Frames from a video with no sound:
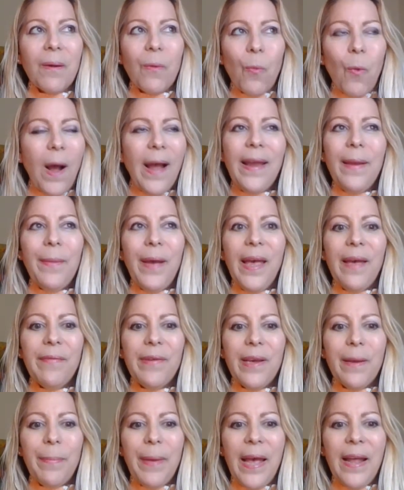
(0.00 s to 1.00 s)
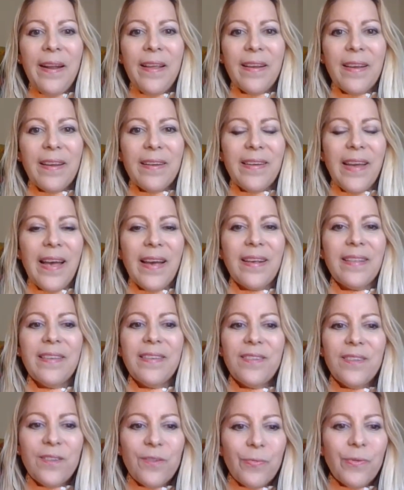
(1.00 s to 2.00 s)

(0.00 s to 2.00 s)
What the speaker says: Why am I having a panic attack? This is